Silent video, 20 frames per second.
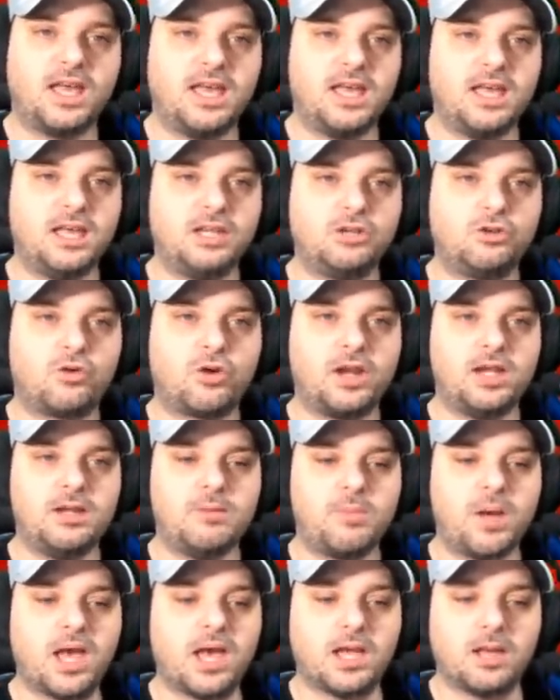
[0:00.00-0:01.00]
in Green
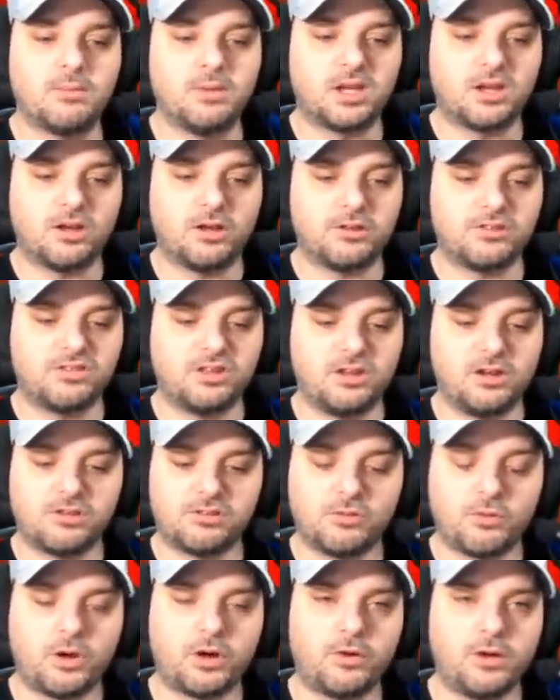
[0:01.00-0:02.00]
Bay because he
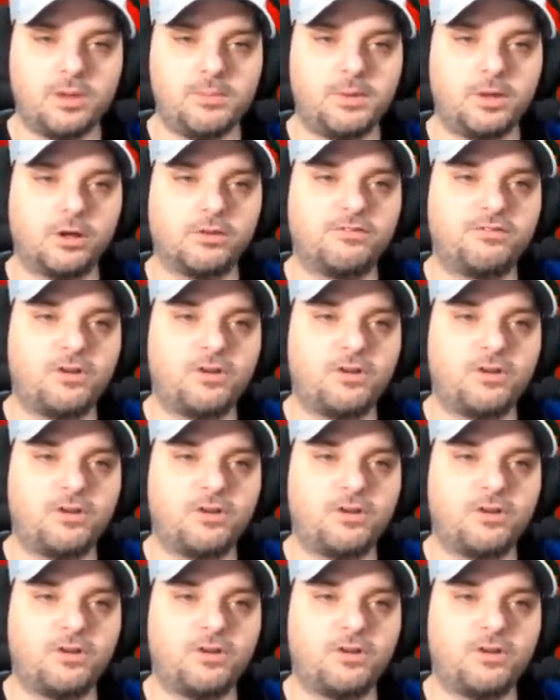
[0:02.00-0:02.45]
doesn't want to rebuild.